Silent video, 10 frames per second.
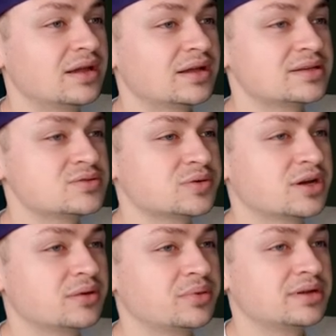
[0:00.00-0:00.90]
this one
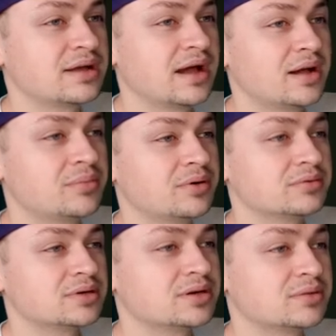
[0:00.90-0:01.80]
could have been a
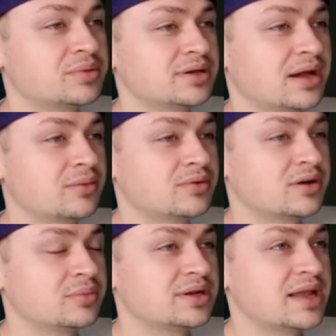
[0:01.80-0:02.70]
combo. Could have
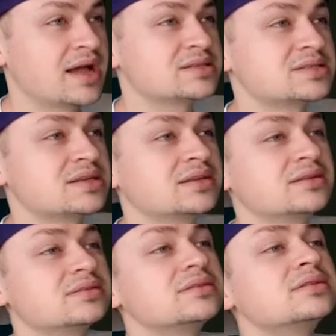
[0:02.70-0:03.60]
been an
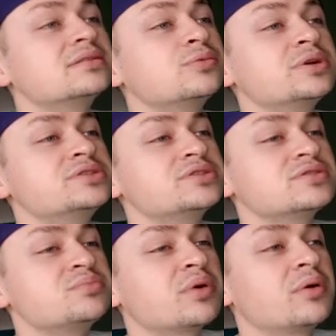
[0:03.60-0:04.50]
accident.
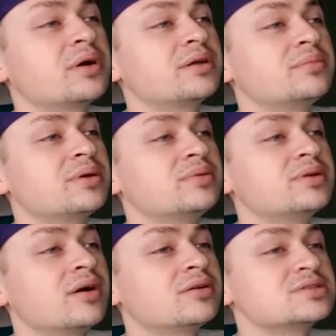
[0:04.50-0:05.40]
Windshield's broken, maybe
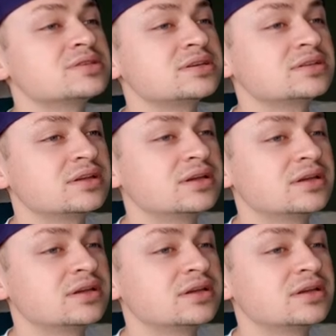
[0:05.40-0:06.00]
arson.